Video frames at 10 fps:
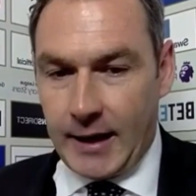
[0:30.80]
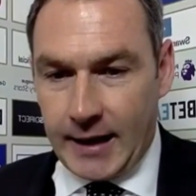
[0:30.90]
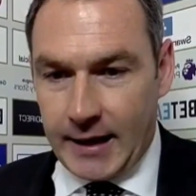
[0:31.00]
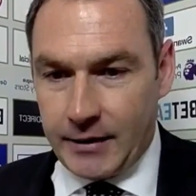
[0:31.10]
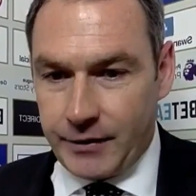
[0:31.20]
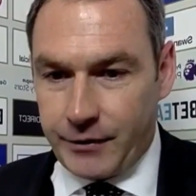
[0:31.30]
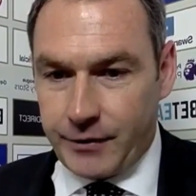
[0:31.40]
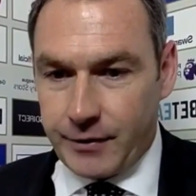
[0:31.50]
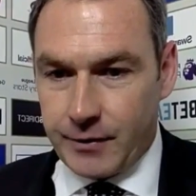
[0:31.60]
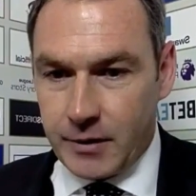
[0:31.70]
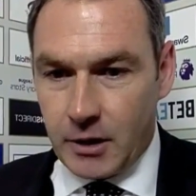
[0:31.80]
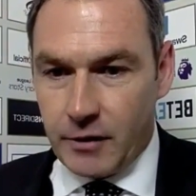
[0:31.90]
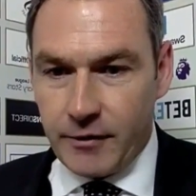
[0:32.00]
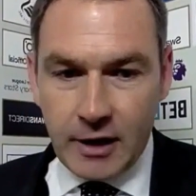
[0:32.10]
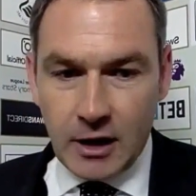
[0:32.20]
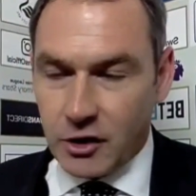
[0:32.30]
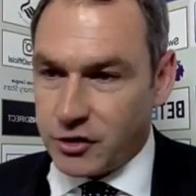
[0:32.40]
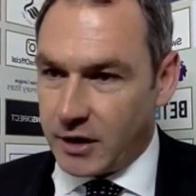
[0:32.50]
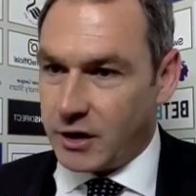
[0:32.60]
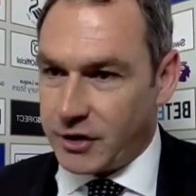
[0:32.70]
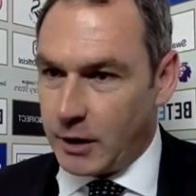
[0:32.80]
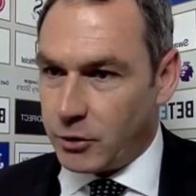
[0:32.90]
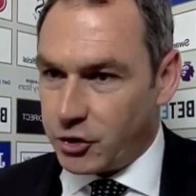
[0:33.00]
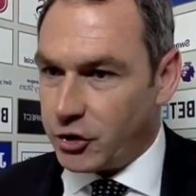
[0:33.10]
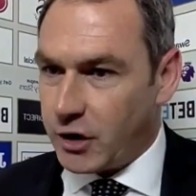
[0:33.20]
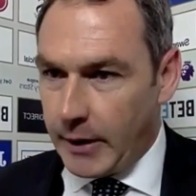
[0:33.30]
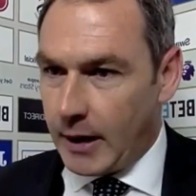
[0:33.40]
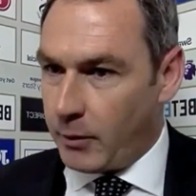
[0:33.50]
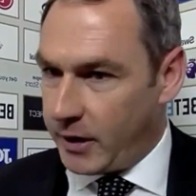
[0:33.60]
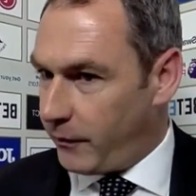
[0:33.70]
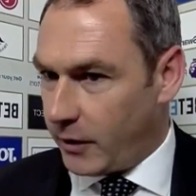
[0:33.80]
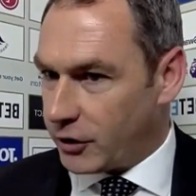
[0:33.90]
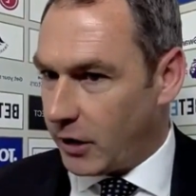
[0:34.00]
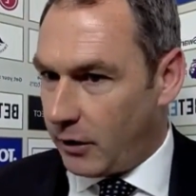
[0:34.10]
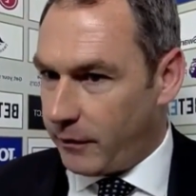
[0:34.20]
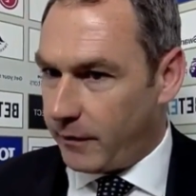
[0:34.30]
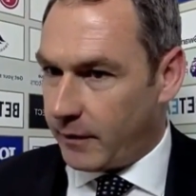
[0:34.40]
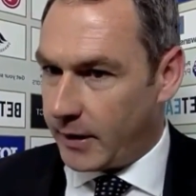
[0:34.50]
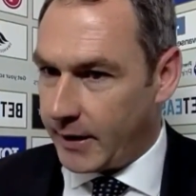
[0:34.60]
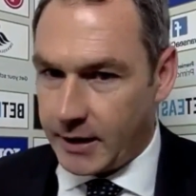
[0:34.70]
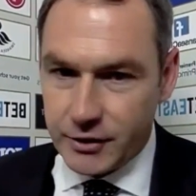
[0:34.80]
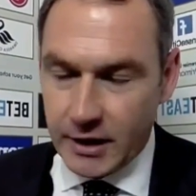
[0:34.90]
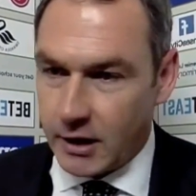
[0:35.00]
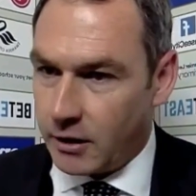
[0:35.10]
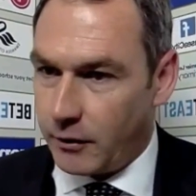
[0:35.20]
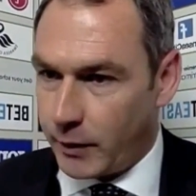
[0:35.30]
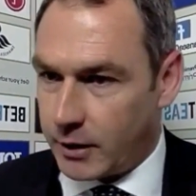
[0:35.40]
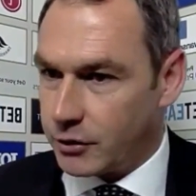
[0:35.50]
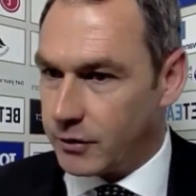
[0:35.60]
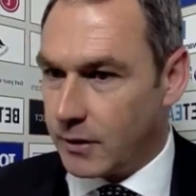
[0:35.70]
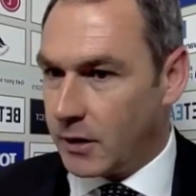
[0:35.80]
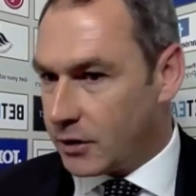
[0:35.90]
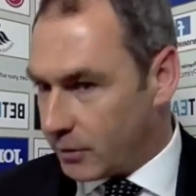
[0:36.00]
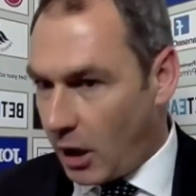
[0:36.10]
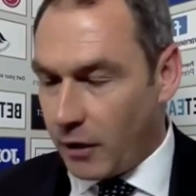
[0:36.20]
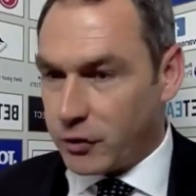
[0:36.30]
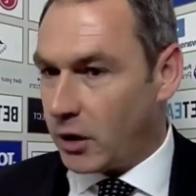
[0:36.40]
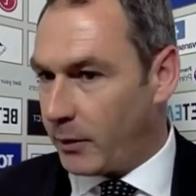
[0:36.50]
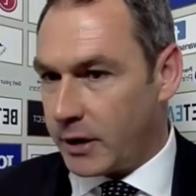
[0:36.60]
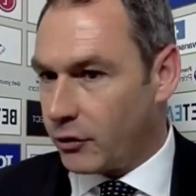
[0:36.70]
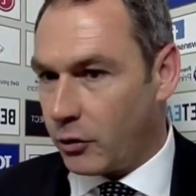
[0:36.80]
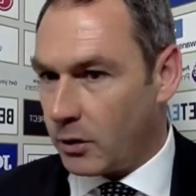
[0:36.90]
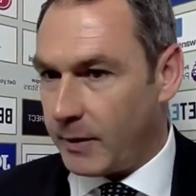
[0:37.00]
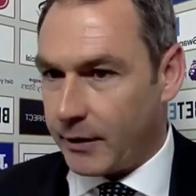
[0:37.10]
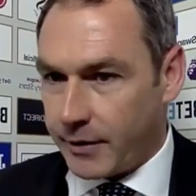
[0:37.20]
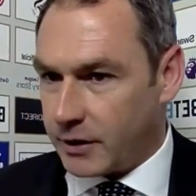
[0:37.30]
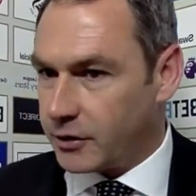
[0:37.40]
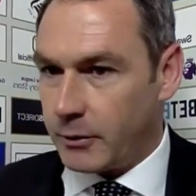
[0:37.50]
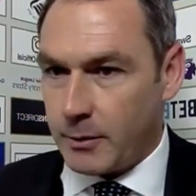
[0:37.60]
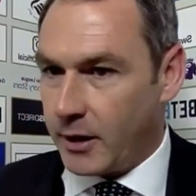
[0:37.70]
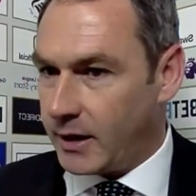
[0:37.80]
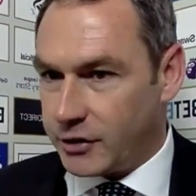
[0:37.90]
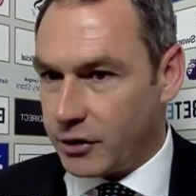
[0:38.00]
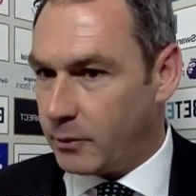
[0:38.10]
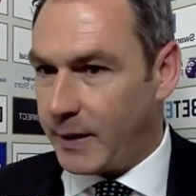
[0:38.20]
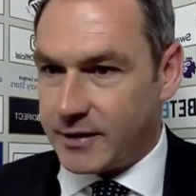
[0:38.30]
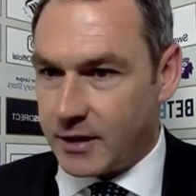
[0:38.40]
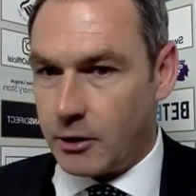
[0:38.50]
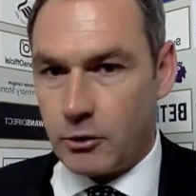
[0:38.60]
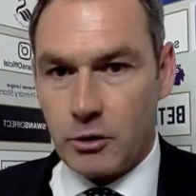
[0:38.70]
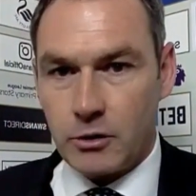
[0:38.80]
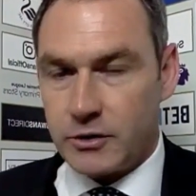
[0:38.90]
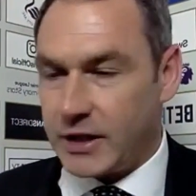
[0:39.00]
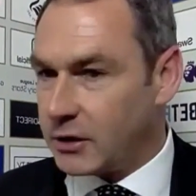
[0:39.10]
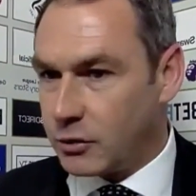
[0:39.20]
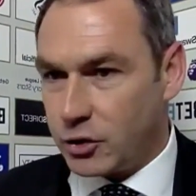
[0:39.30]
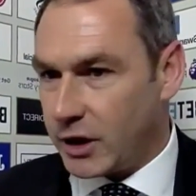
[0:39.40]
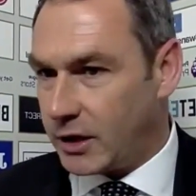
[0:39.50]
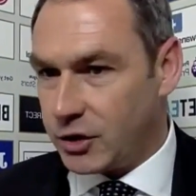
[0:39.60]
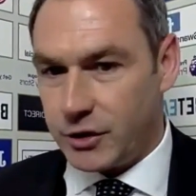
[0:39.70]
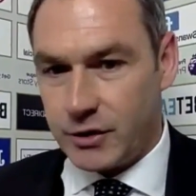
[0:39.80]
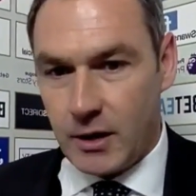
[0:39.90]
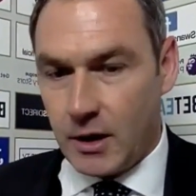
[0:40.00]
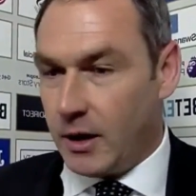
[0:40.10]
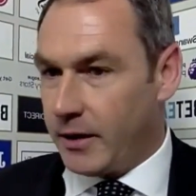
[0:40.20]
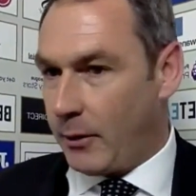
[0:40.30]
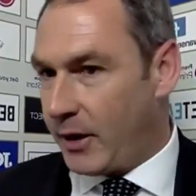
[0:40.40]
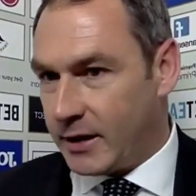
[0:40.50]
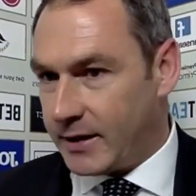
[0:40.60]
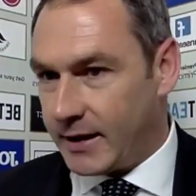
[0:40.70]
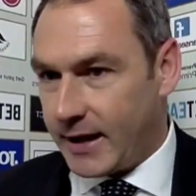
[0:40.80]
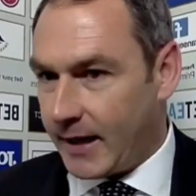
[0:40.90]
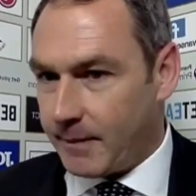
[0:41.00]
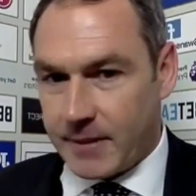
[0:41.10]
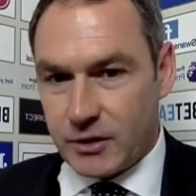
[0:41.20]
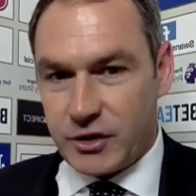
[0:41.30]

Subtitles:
And you know, the very last thing I said was just go out and win the first half, and then second half we can talk about things that we might need to do better or tactical changes. They went and did that.